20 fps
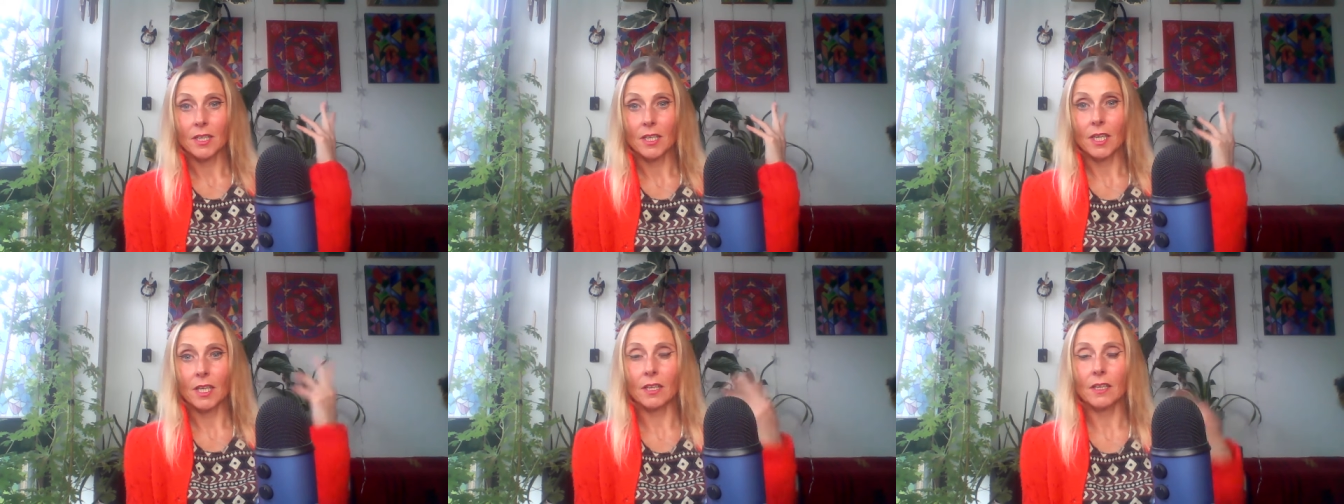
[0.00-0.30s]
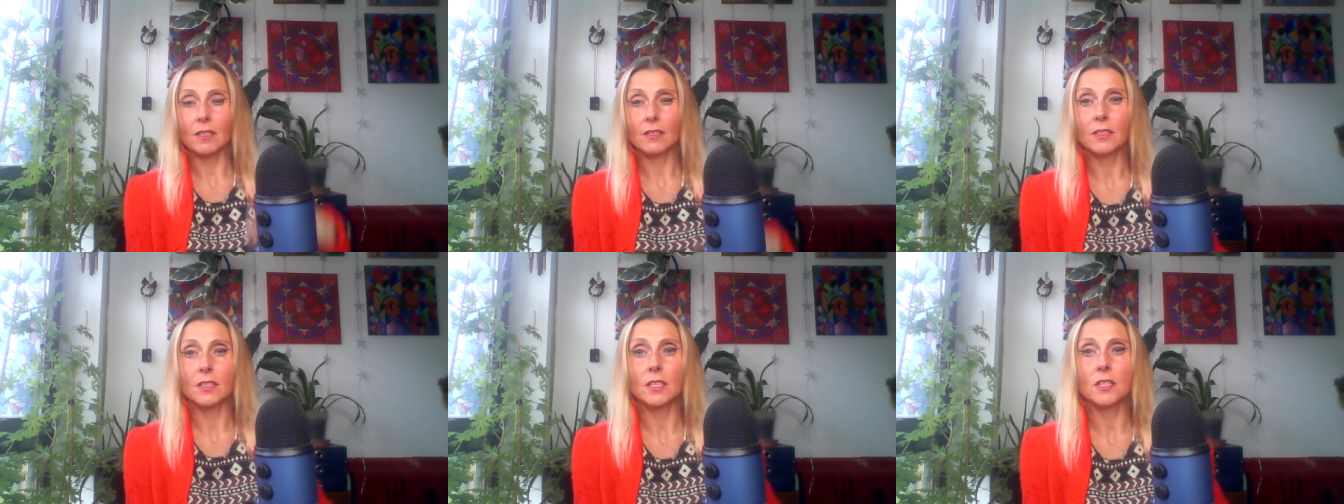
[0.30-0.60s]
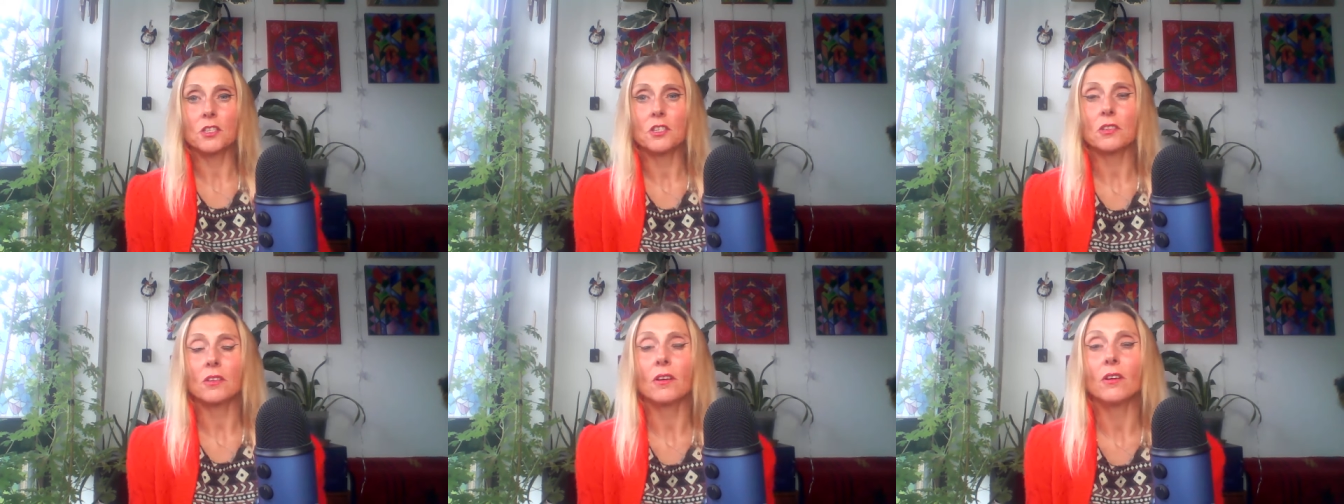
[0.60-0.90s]
in a
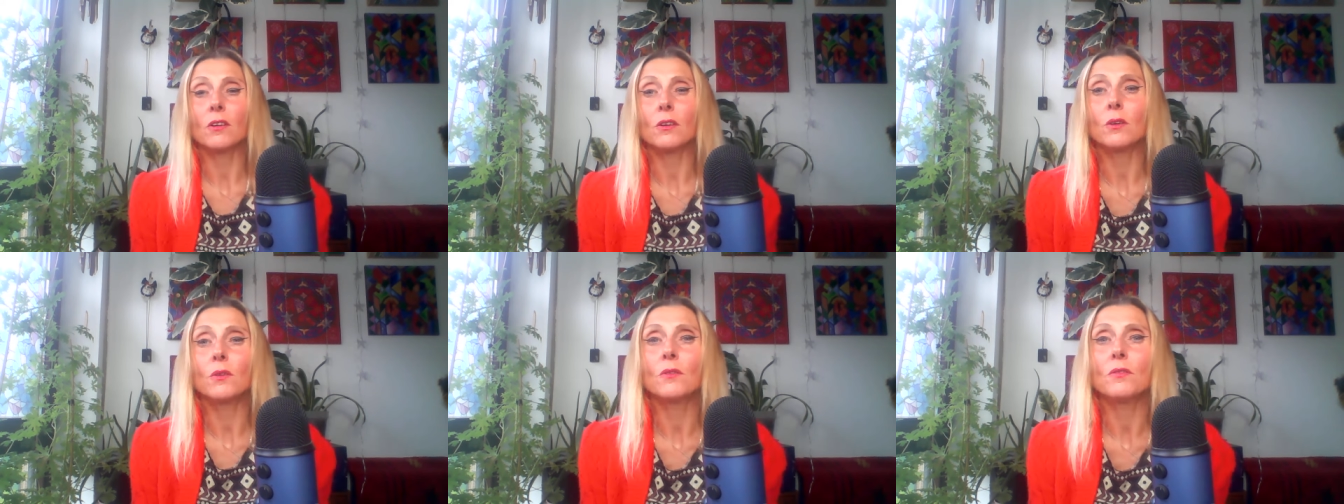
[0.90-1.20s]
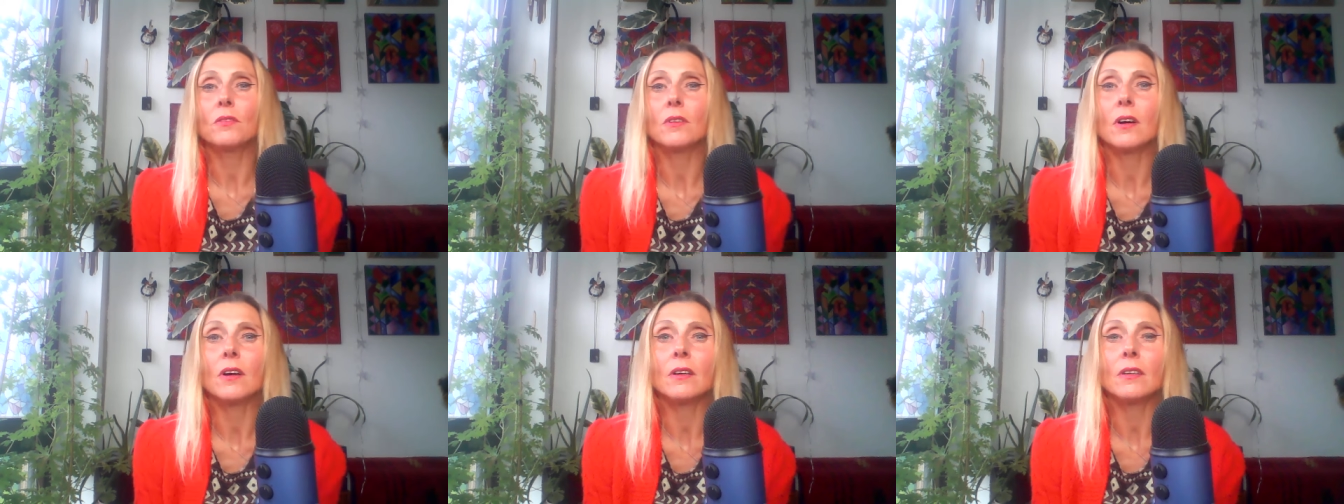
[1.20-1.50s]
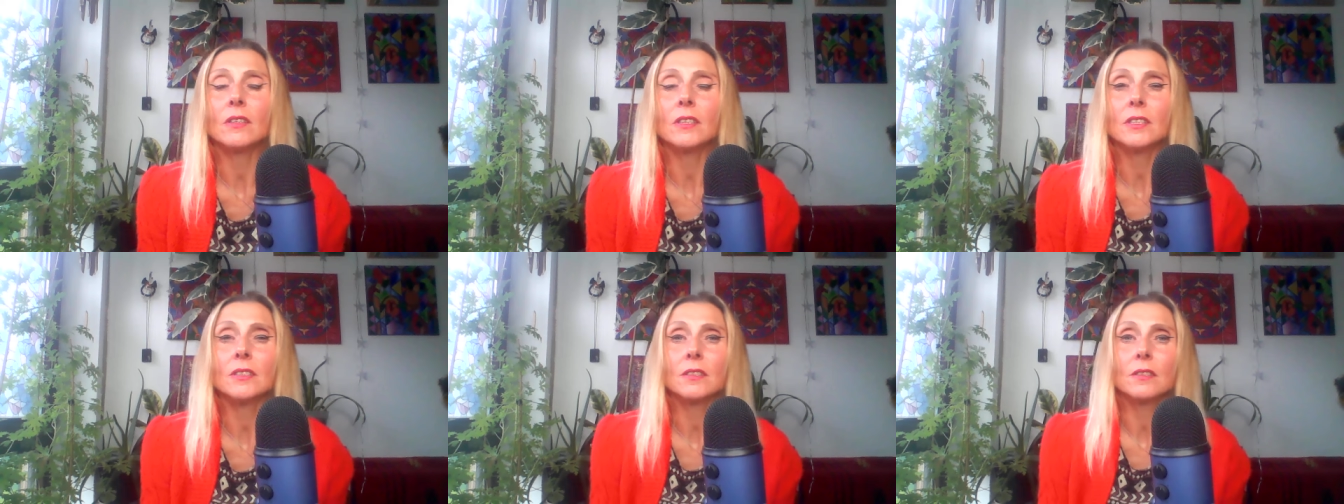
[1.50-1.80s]
digital
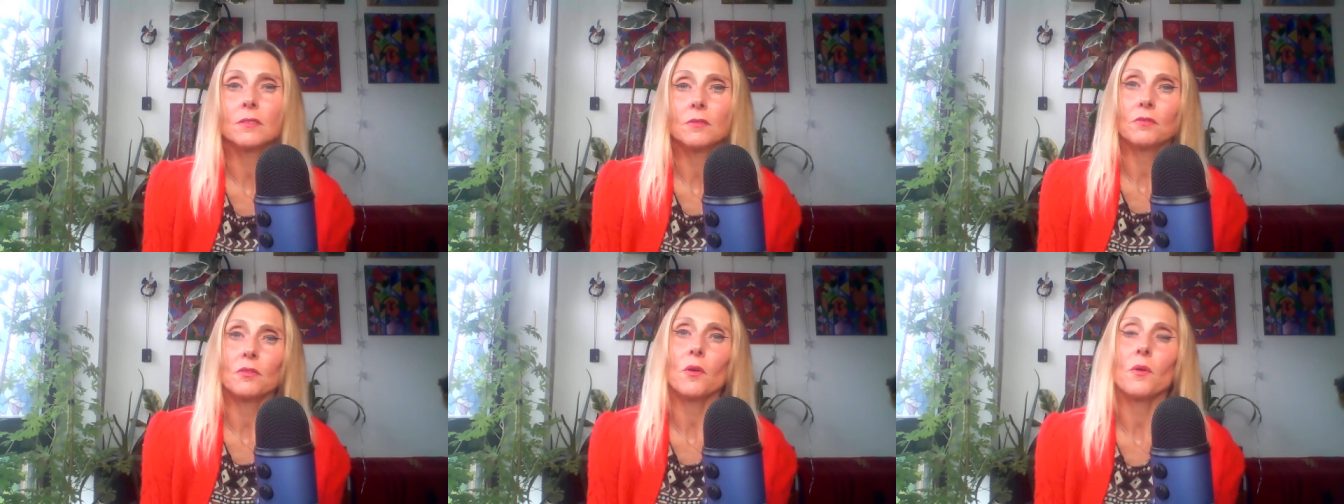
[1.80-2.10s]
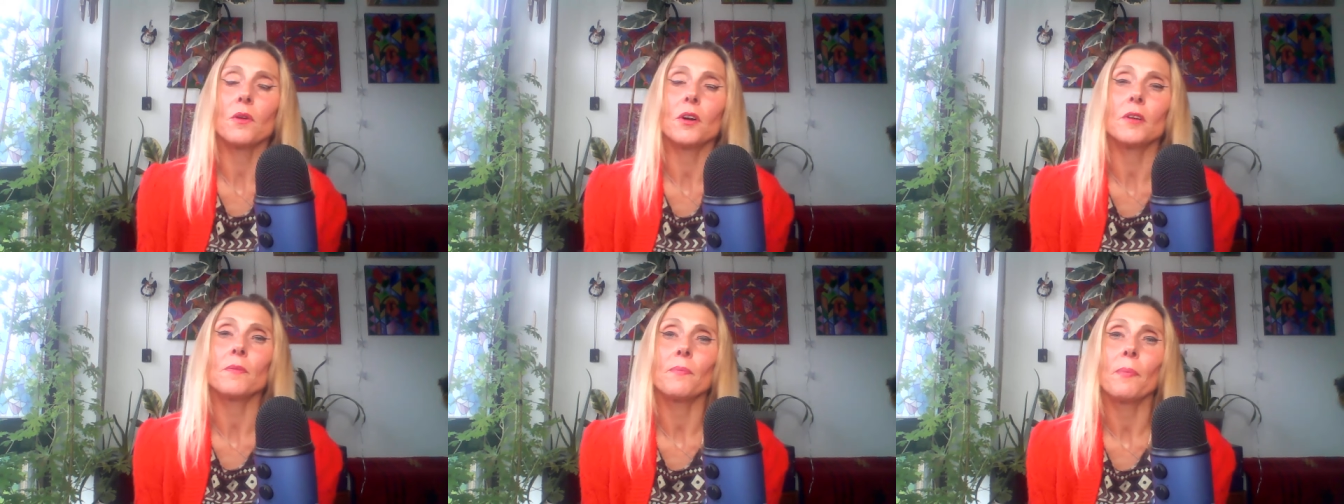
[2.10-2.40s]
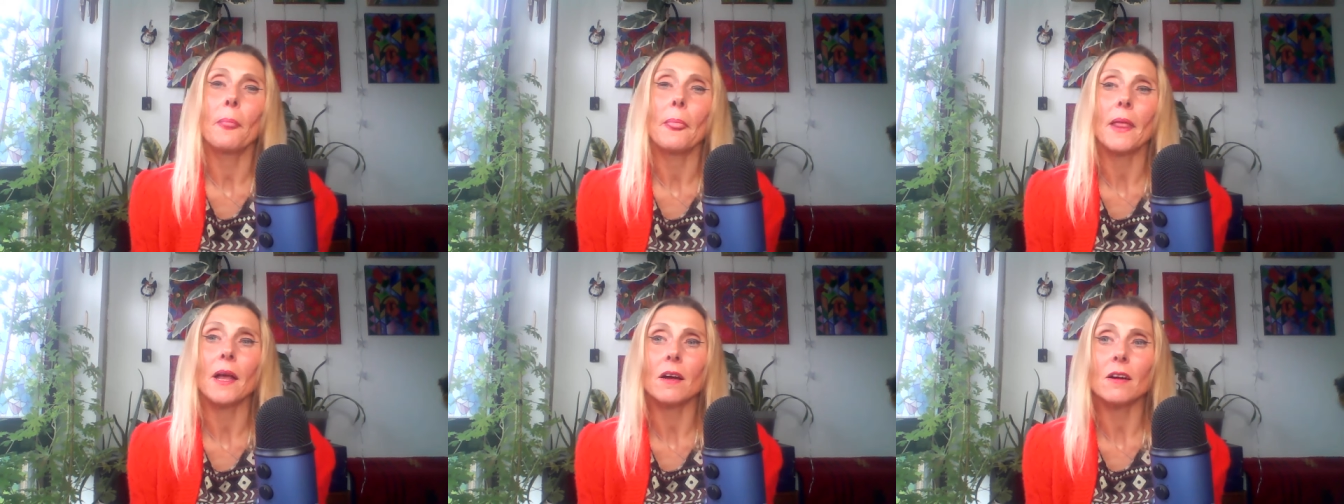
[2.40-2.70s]
art form
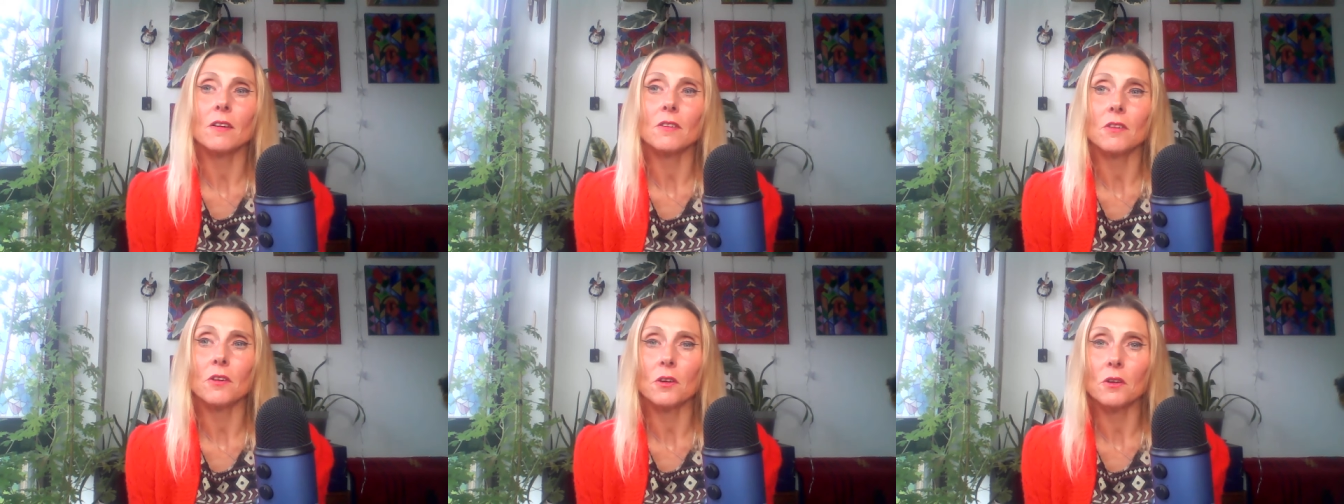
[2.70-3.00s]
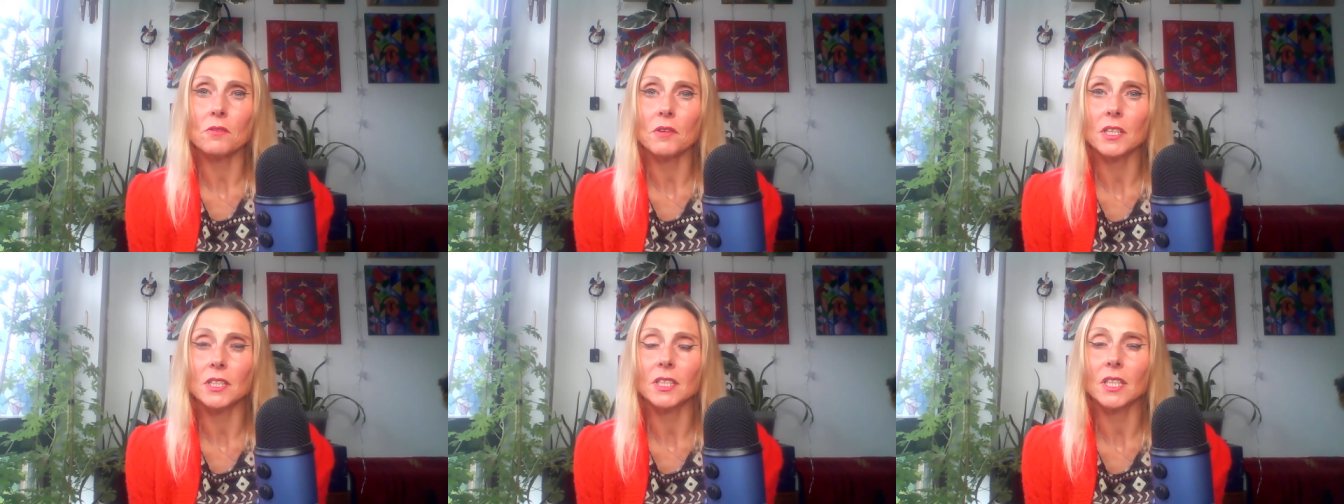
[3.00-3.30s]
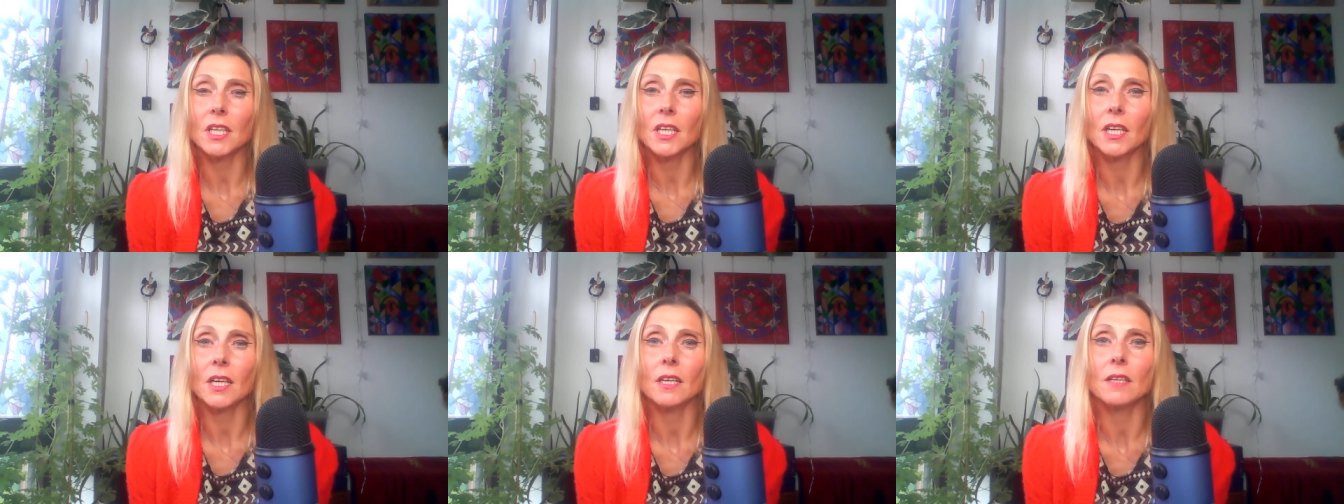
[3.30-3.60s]
are
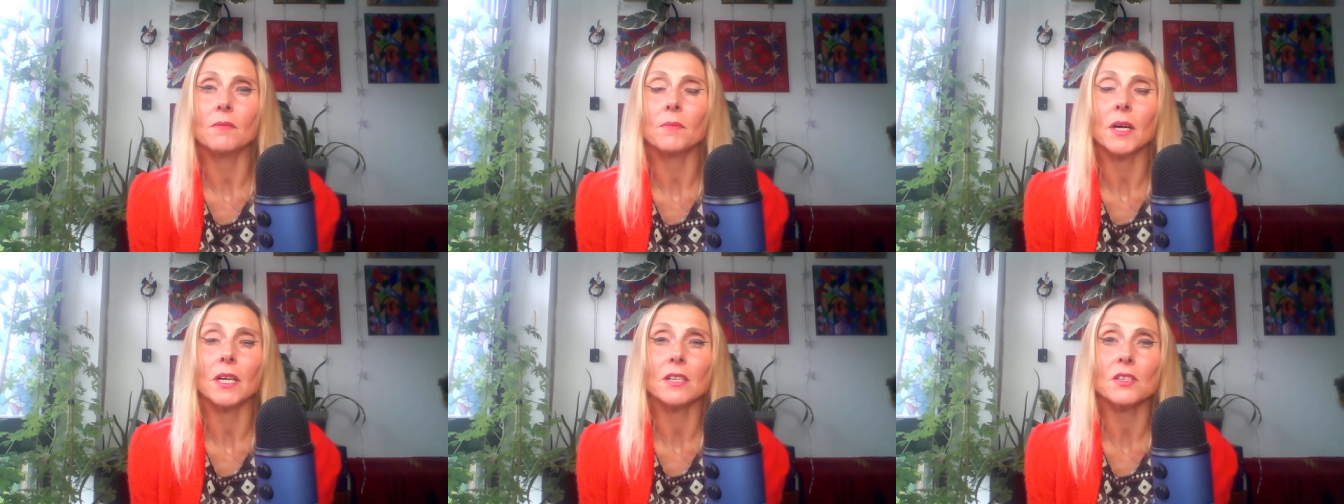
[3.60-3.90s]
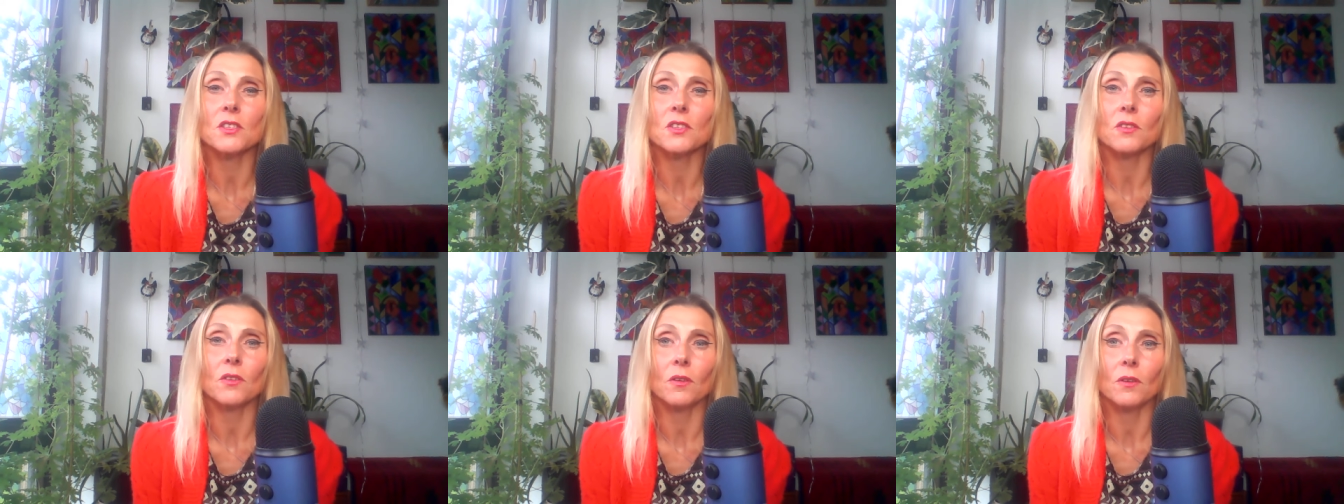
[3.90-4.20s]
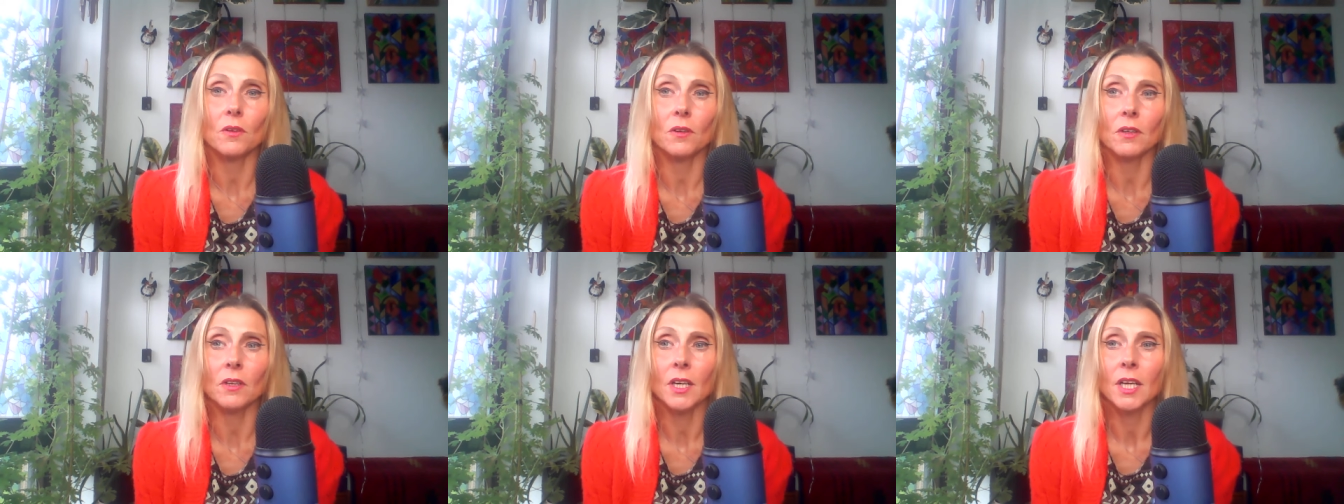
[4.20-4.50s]
already in my
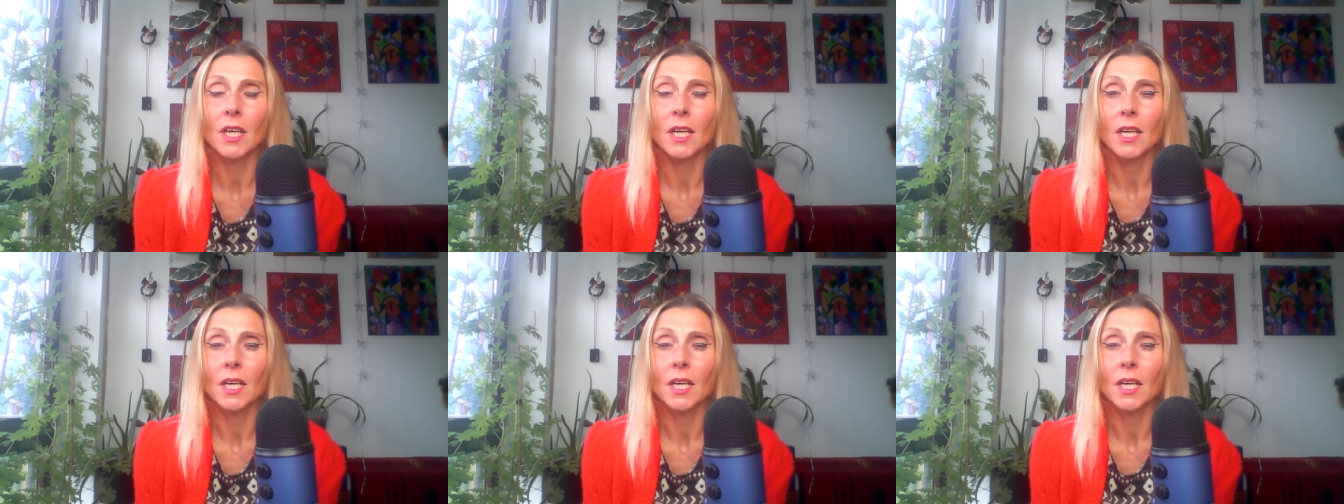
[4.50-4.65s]
store